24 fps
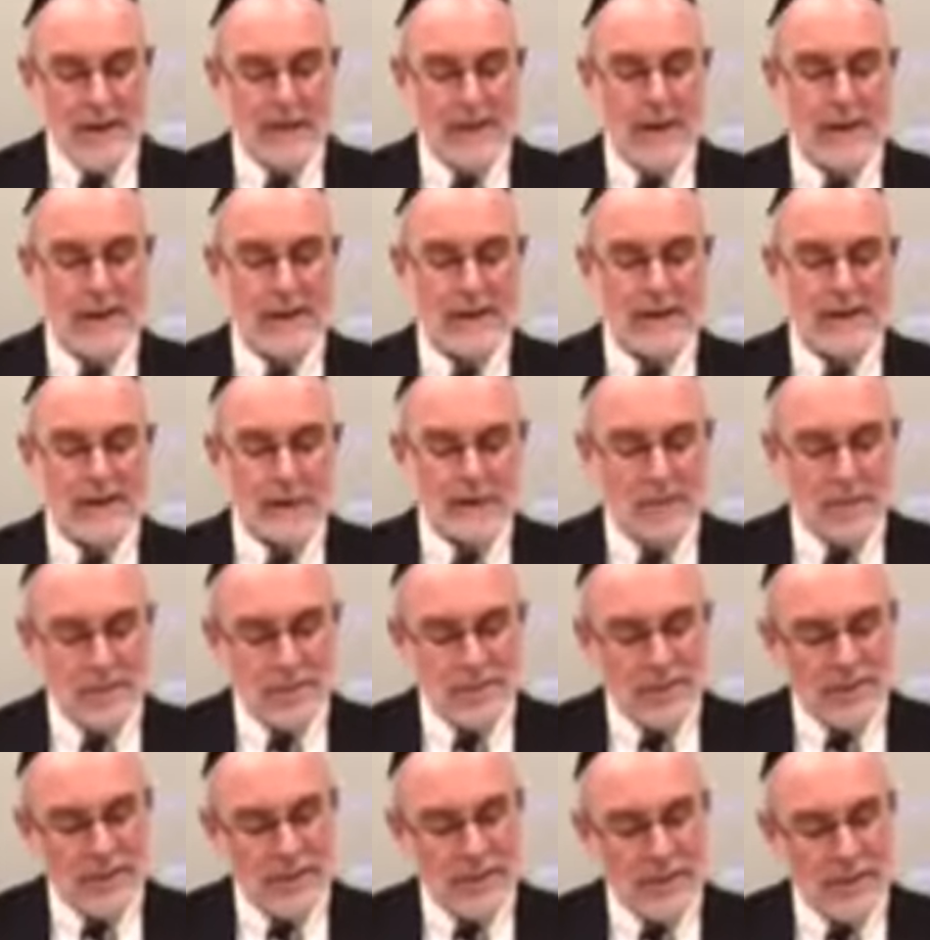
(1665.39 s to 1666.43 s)
That in
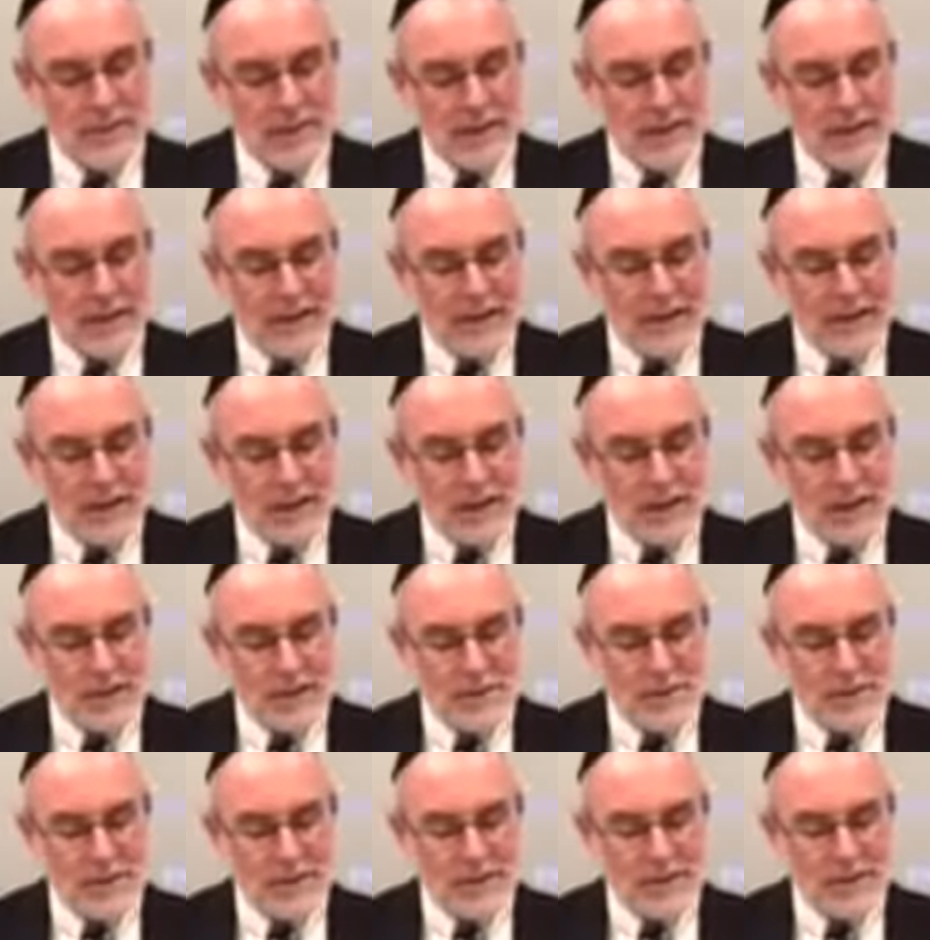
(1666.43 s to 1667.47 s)
terms of when they left
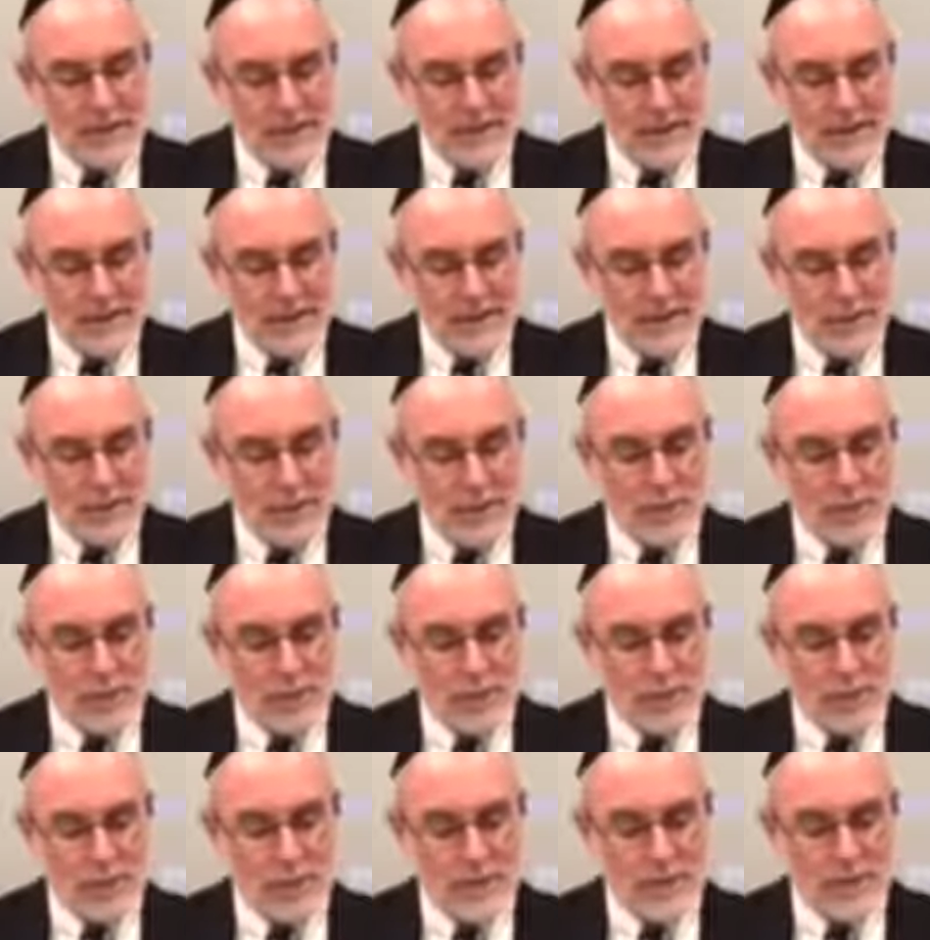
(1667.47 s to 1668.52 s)
Egypt, it says that they were
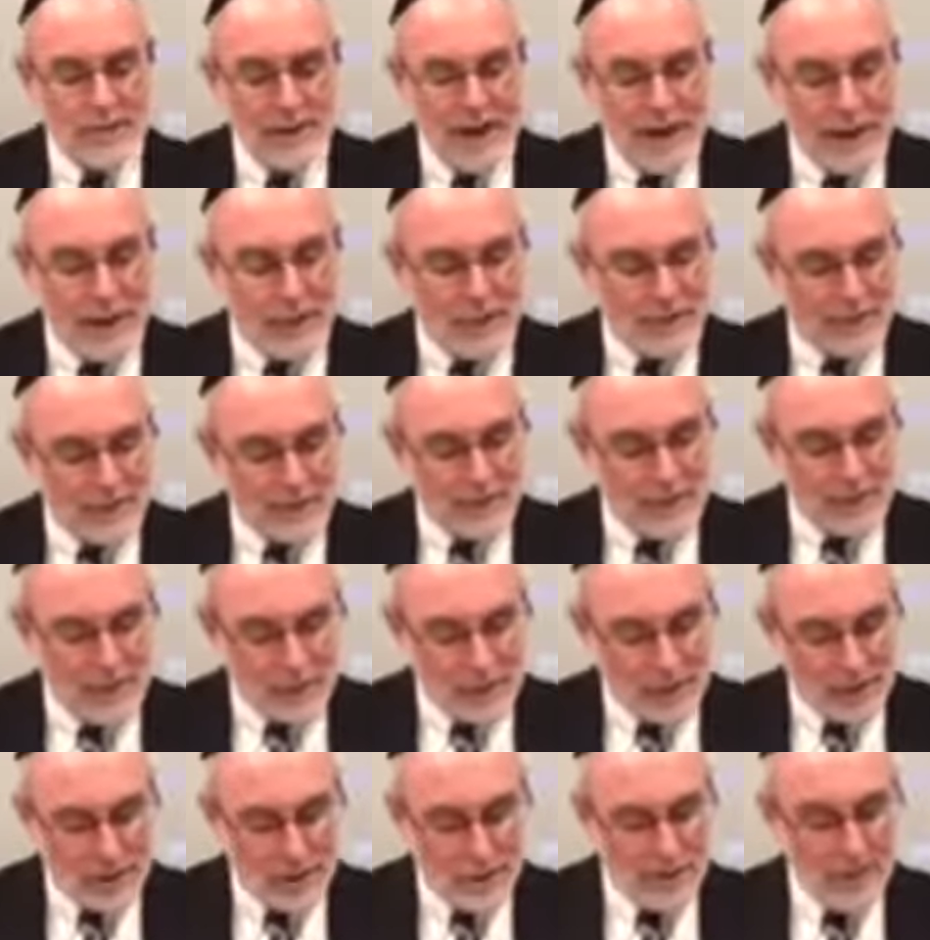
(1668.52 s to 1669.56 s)
driven out from
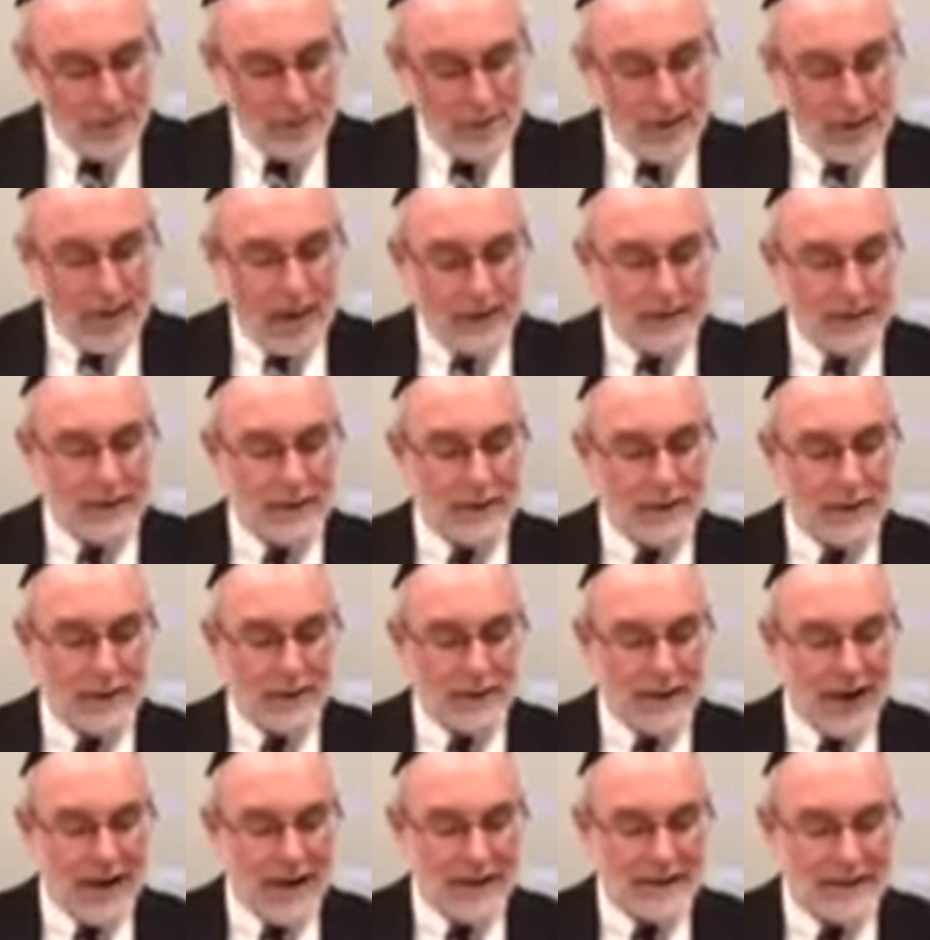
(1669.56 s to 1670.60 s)
Egypt and they
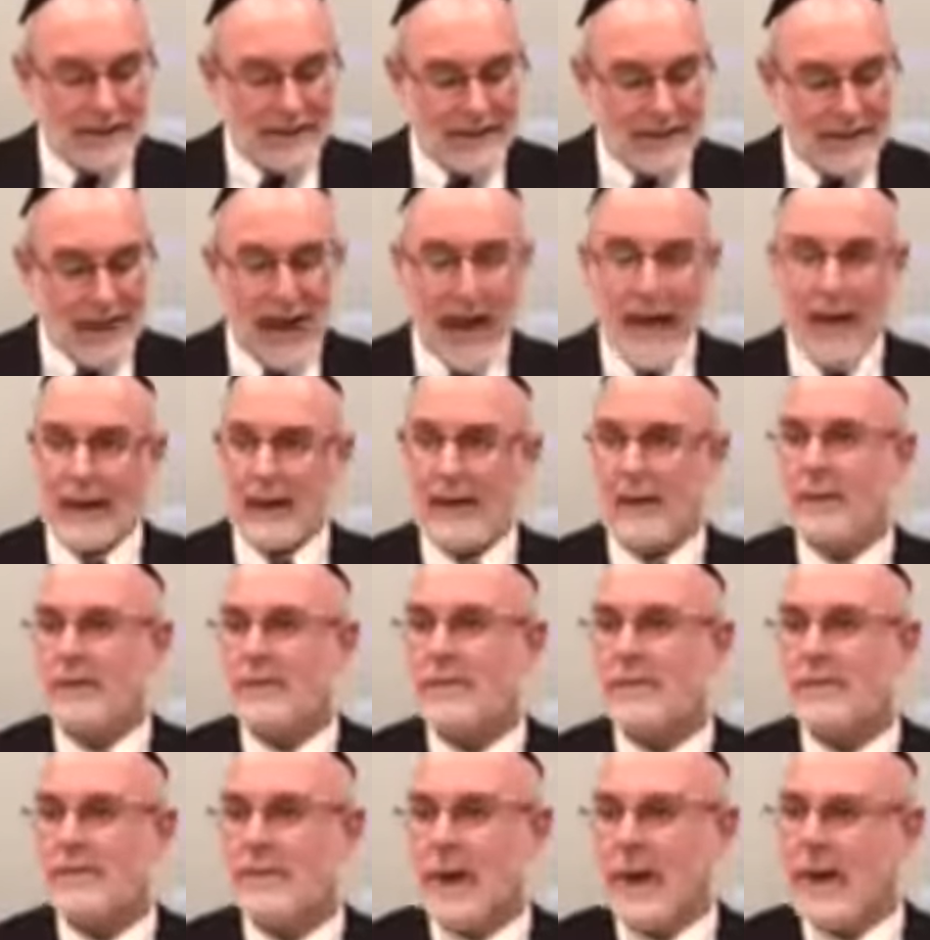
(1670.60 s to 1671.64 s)
could not delay.
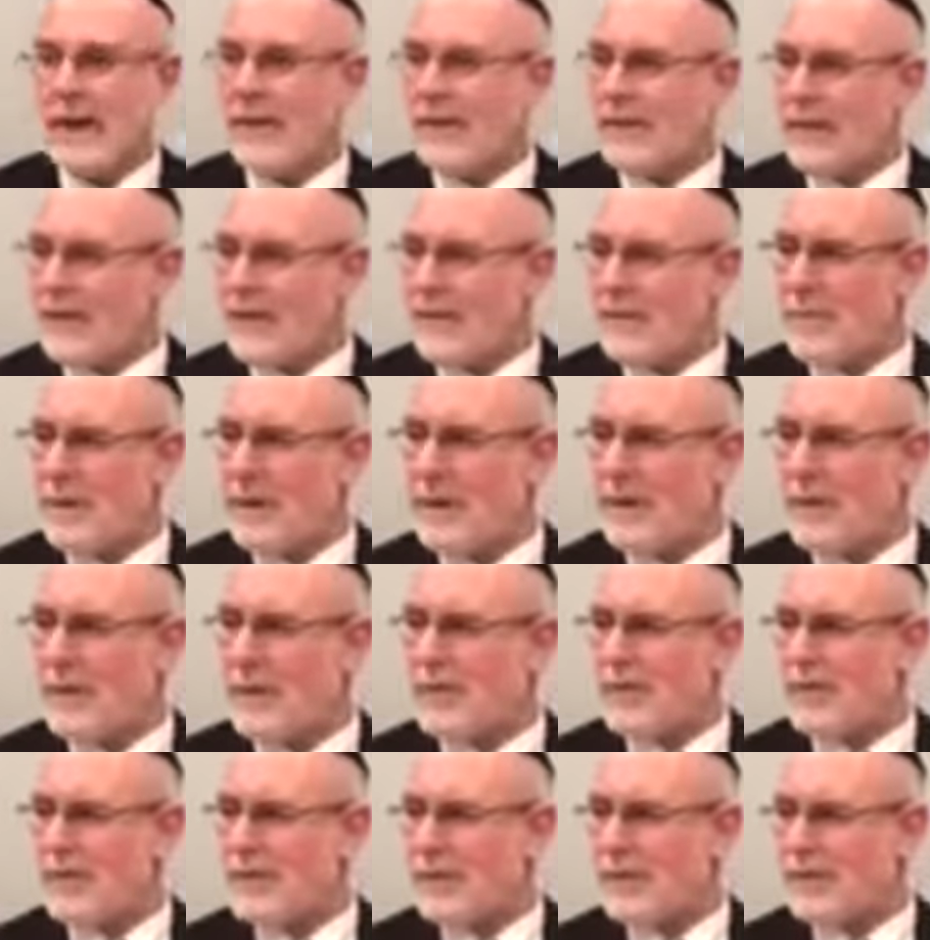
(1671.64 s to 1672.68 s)
Right? Everybody
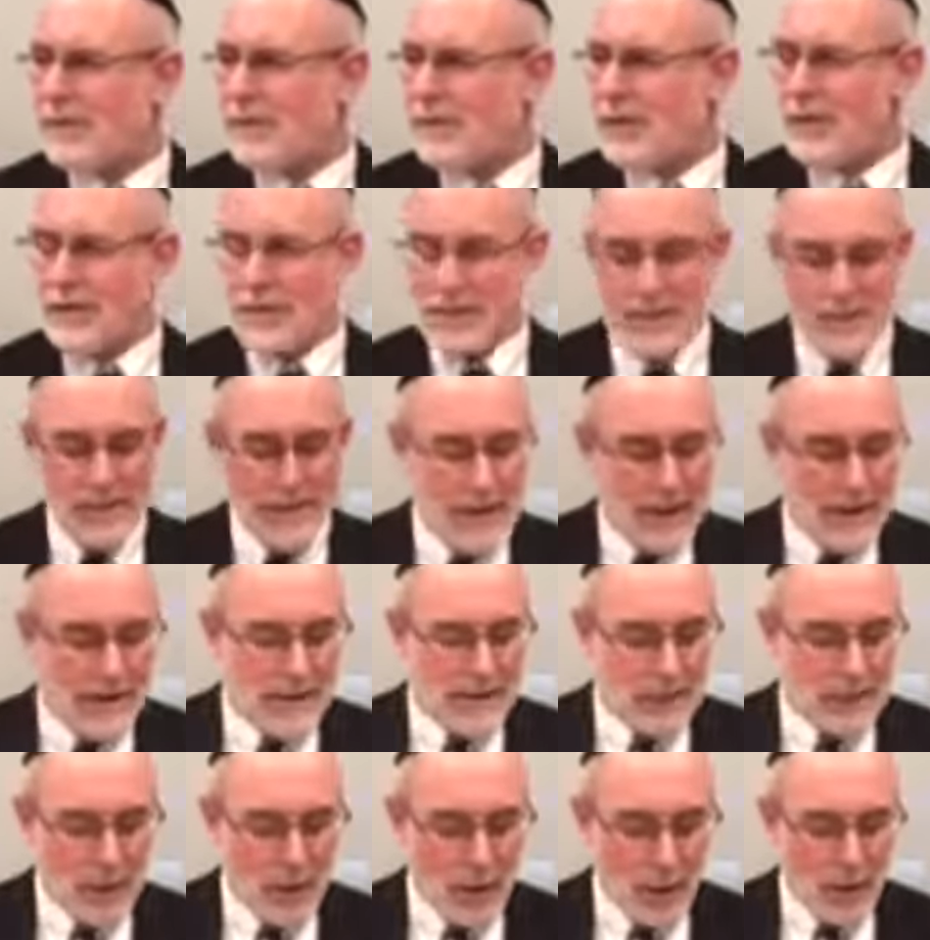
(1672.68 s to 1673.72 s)
knows this verse.
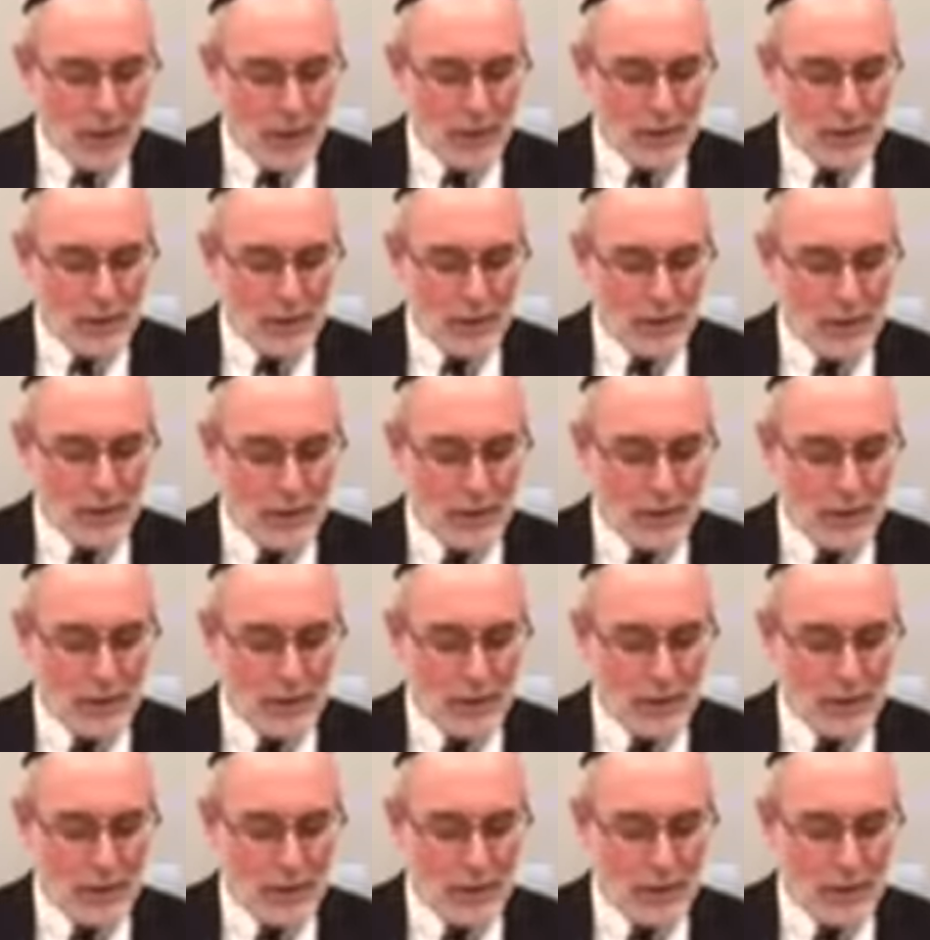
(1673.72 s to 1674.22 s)
They